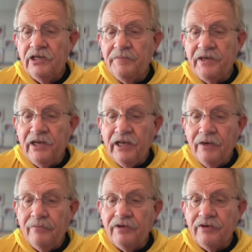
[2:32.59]
To be
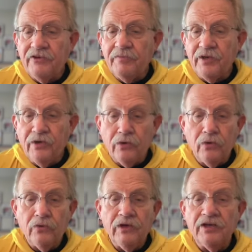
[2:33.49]
named is to be
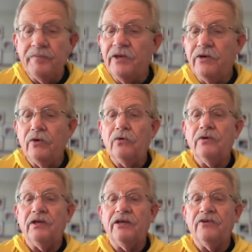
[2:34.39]
known, and to be
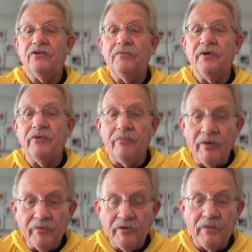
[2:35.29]
known is to be
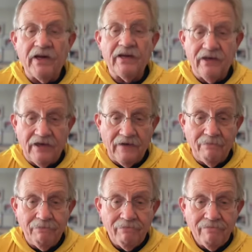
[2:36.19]
remembered by God.
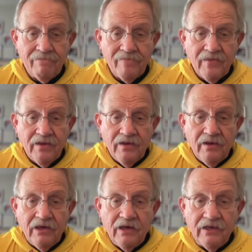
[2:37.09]

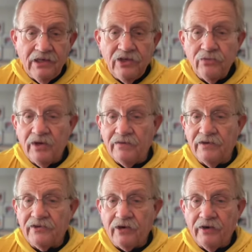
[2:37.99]
And each one of
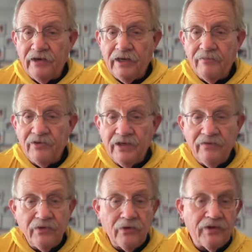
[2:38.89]
us, our names,
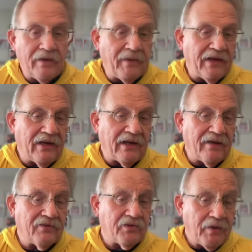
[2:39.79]
even though they may not
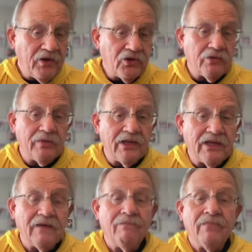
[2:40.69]
have special
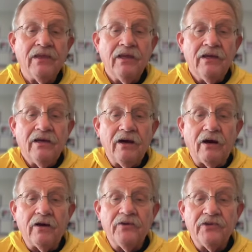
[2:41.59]
meaning,
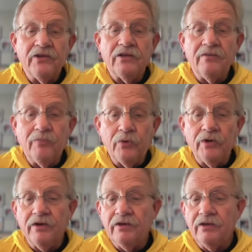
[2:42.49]
are still
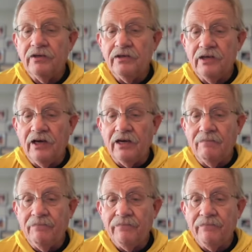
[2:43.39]
important to God.